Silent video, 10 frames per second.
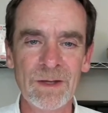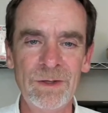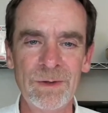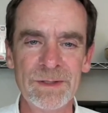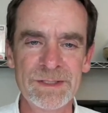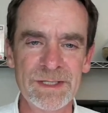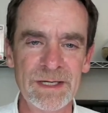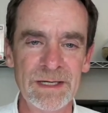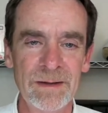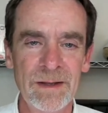you can
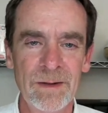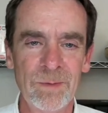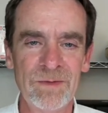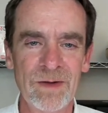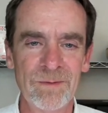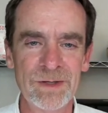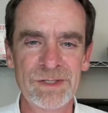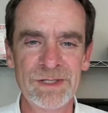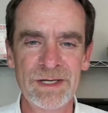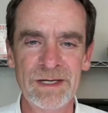see we've got
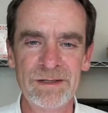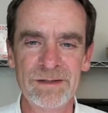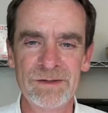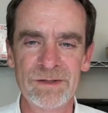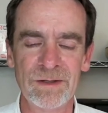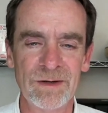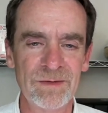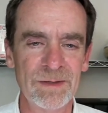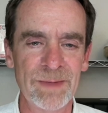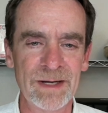Rich C,
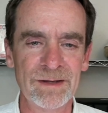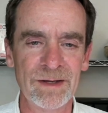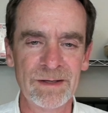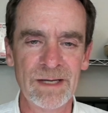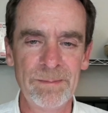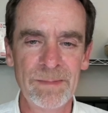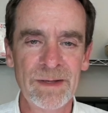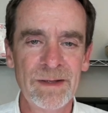DigitalRV@mac.com.